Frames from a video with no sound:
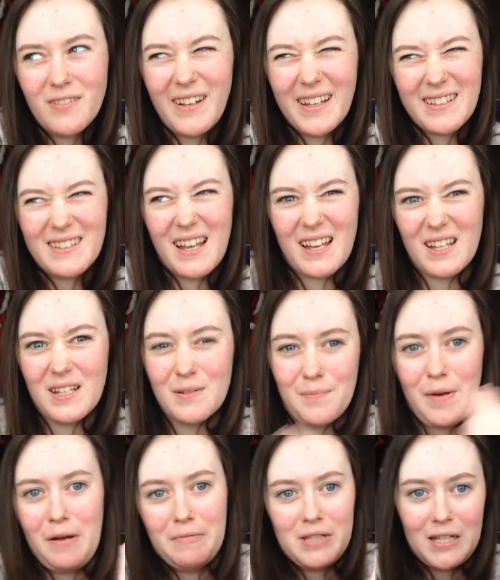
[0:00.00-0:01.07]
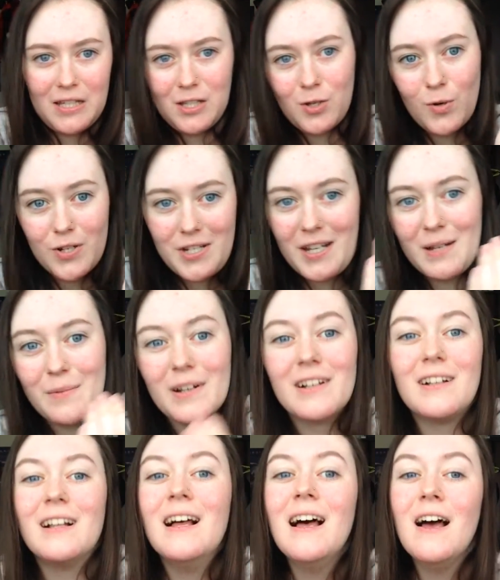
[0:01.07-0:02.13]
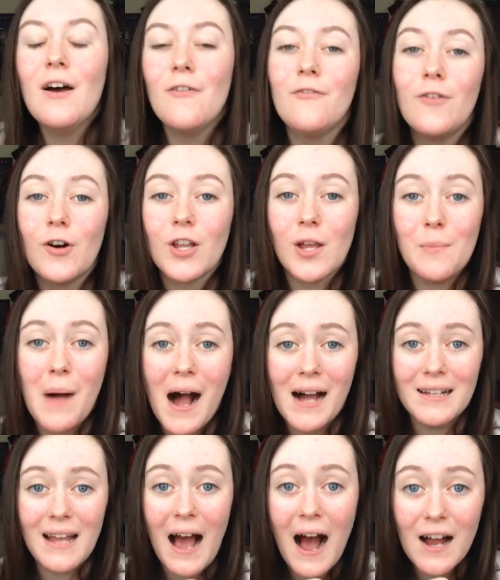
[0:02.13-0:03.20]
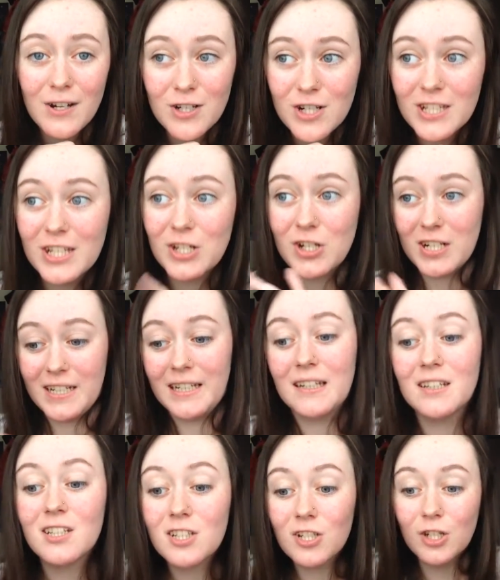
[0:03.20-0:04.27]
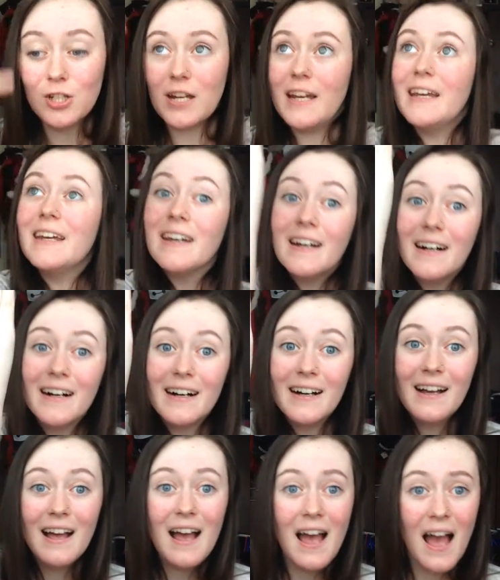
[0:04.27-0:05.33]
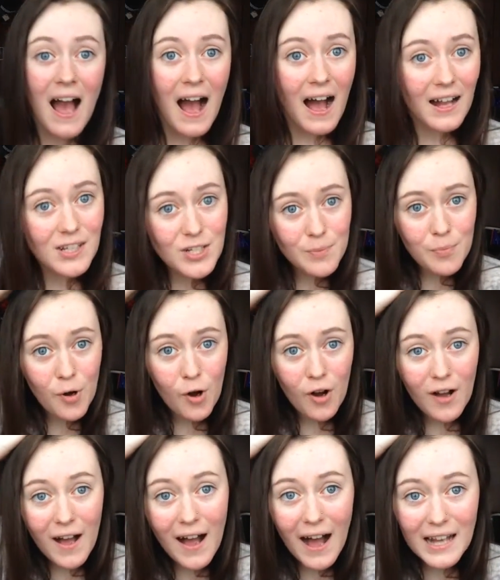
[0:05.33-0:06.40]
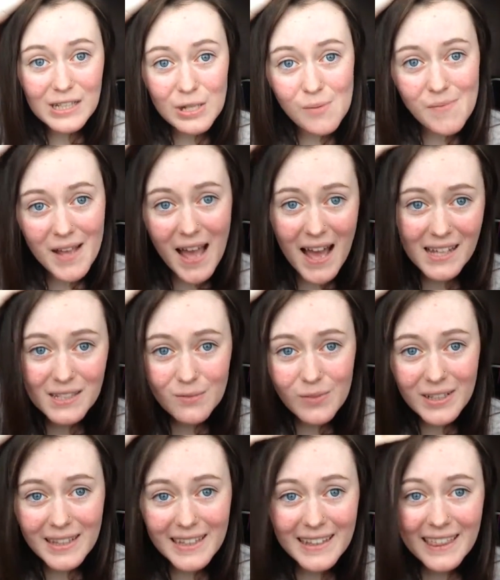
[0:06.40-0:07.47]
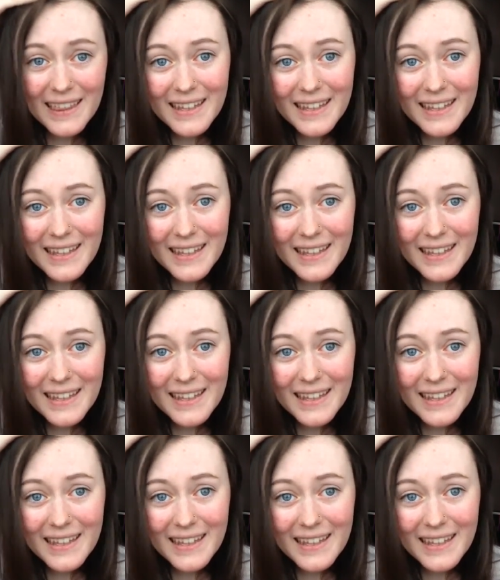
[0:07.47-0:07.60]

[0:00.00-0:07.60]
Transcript: like second, but I was like squished in the middle for them, and Ash literally stood here and she put her hand on my head and went